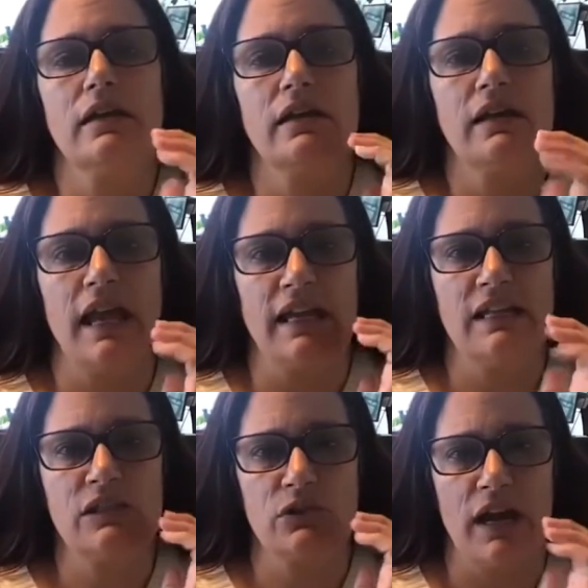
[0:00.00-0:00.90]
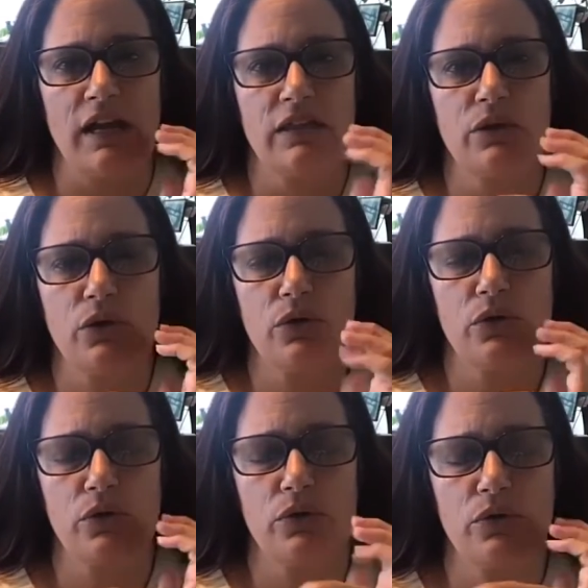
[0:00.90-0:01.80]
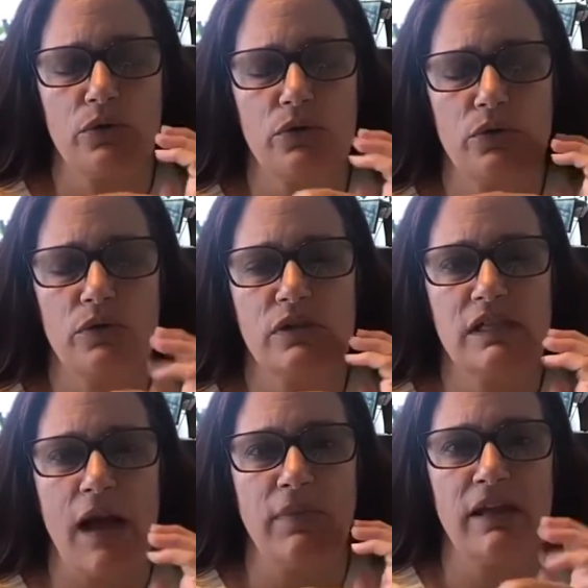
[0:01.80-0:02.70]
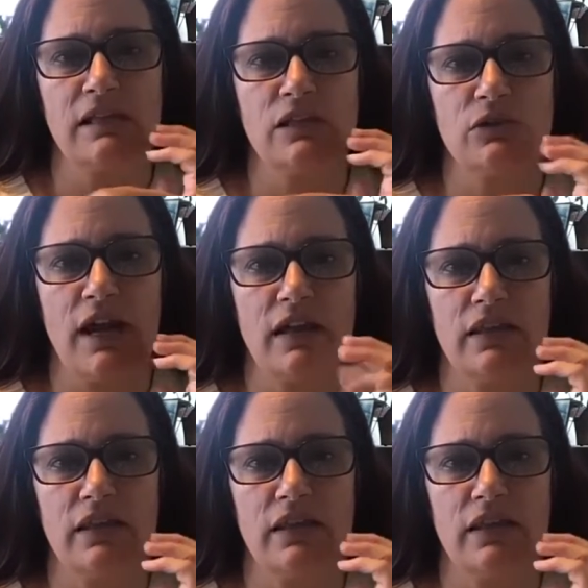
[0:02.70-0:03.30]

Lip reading: Gaining strength, tapping in strength,